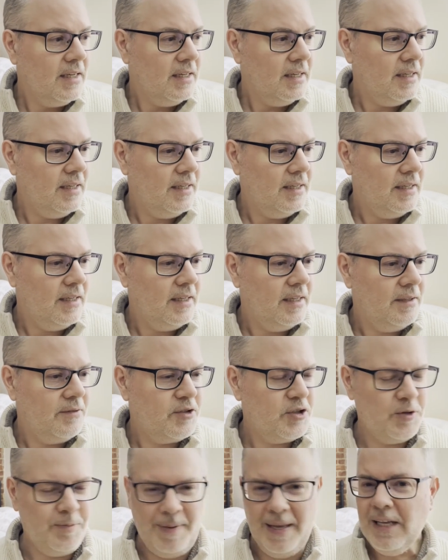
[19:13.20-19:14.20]
uh,
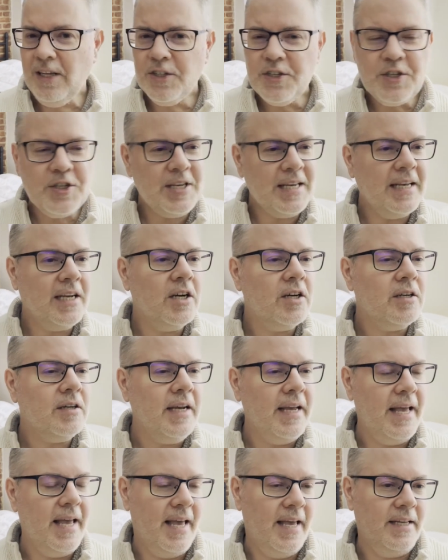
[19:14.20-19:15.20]
singer
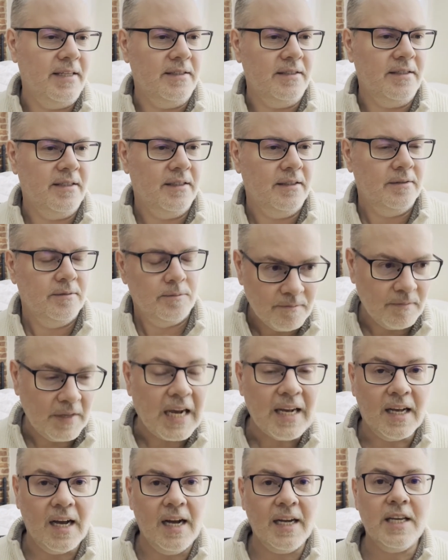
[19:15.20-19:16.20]
and
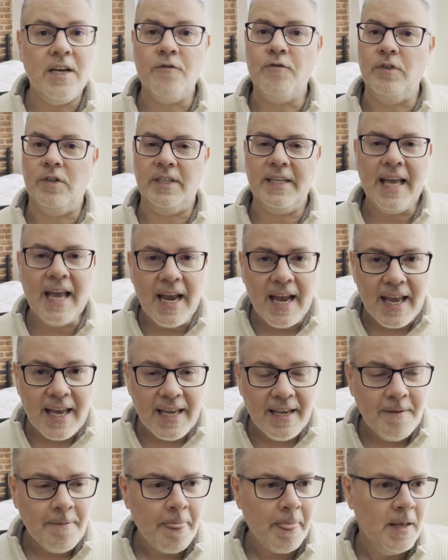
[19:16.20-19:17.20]
Guy Gavriel
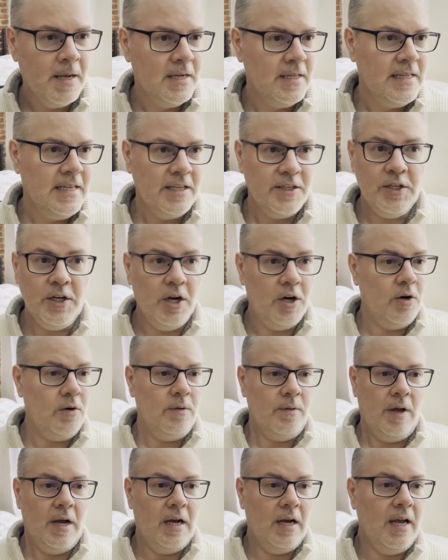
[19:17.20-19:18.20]
Kay, you know,
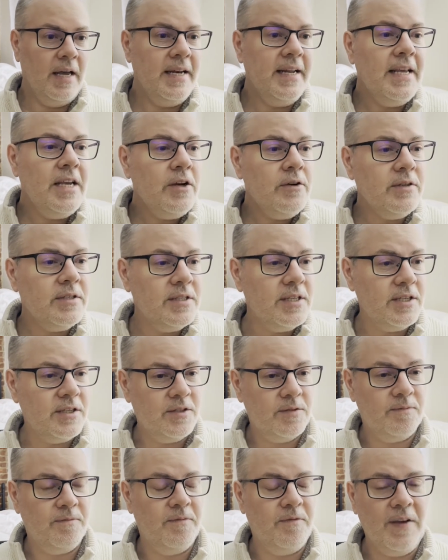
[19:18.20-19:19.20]
uh, and here's
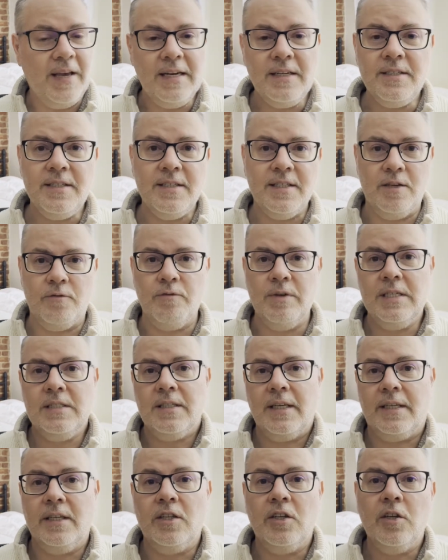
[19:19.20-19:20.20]
this fantasy that reads
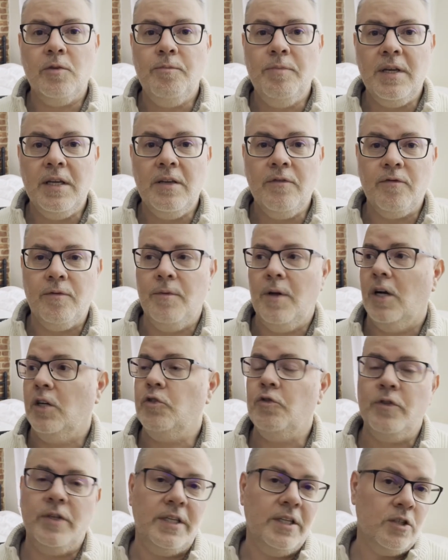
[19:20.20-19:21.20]
like it could be from the
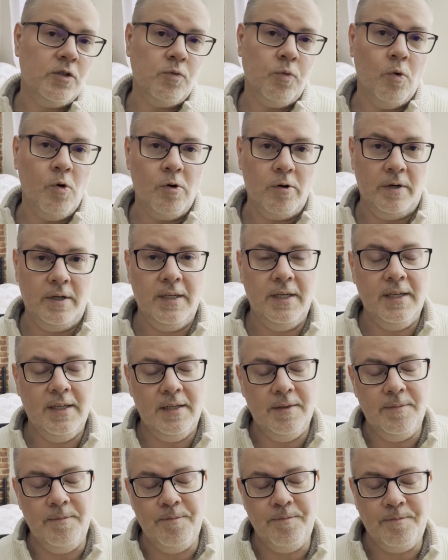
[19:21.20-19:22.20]
Hundred Years' War.
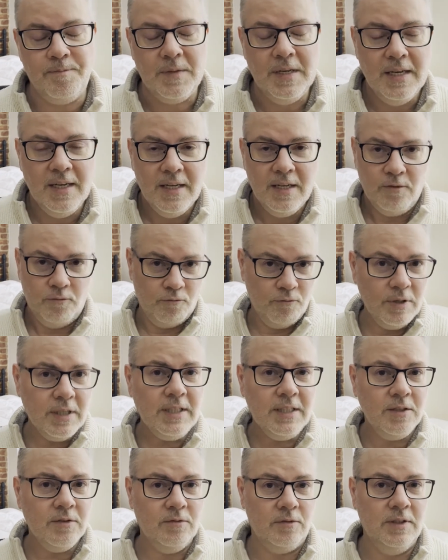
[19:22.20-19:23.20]
Um,
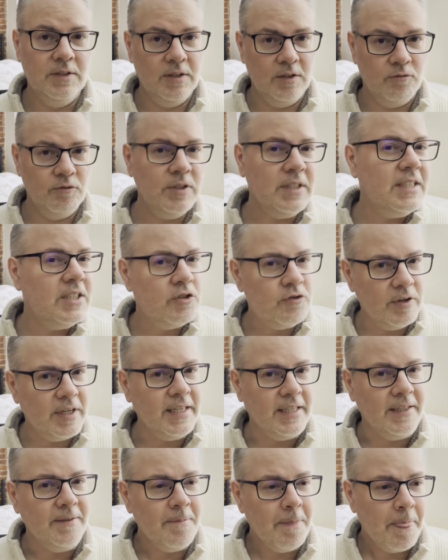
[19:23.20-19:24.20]
really, really
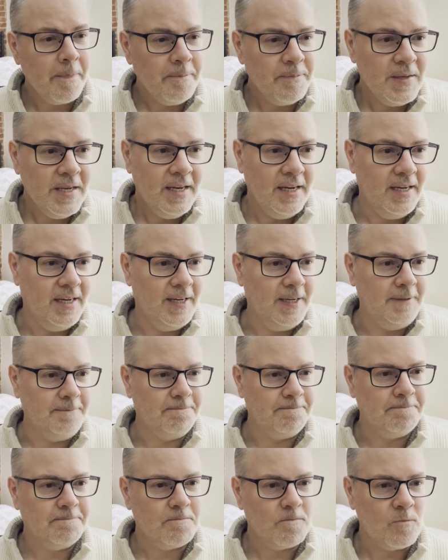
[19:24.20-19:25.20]
gritty,
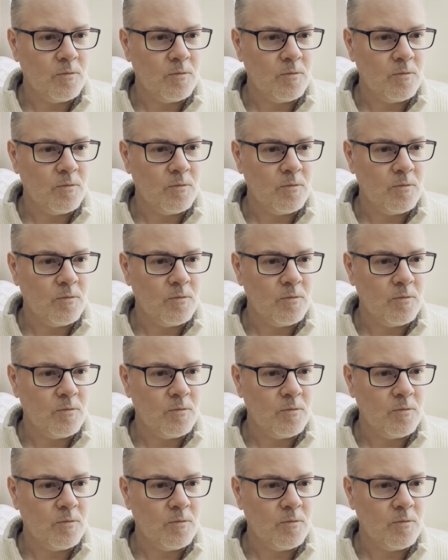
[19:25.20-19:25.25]
um,